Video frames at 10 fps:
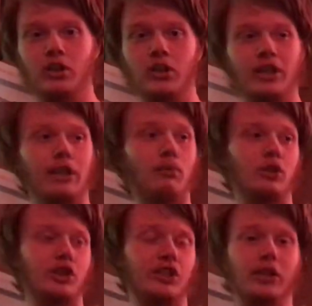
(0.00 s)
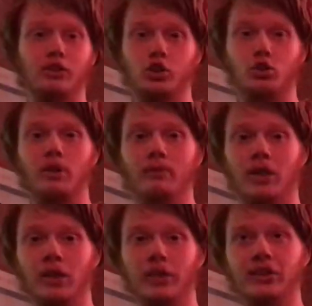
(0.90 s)
not much to say in the stream.
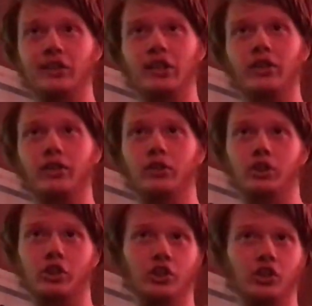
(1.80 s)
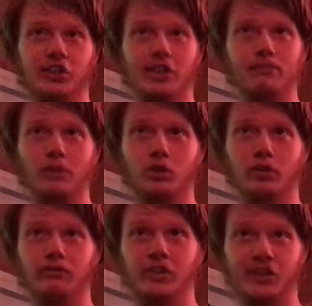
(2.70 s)
The title is just going to say
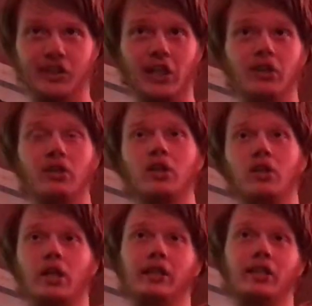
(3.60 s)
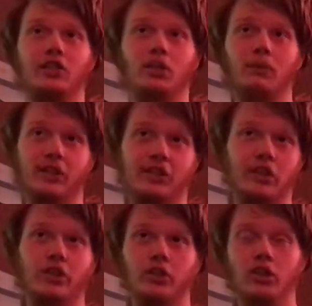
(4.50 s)
Minecraft yet again. That's going to be the
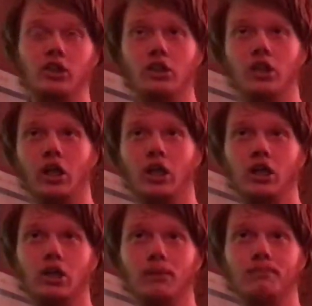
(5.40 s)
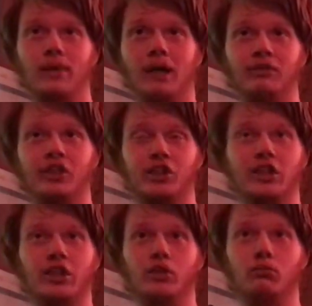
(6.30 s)
title. I think the
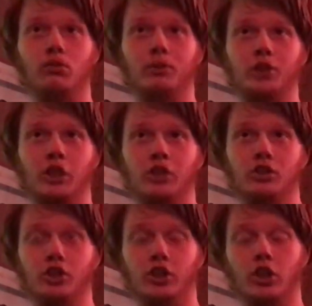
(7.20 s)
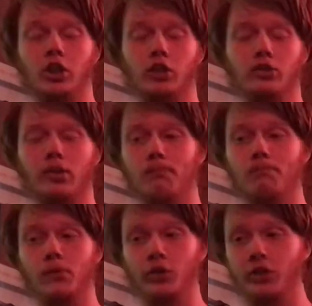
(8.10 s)
title will be changed on
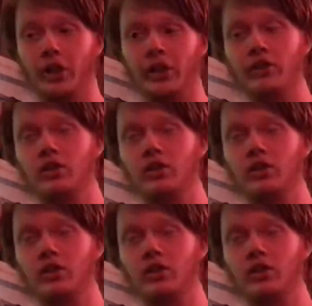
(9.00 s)
Monday.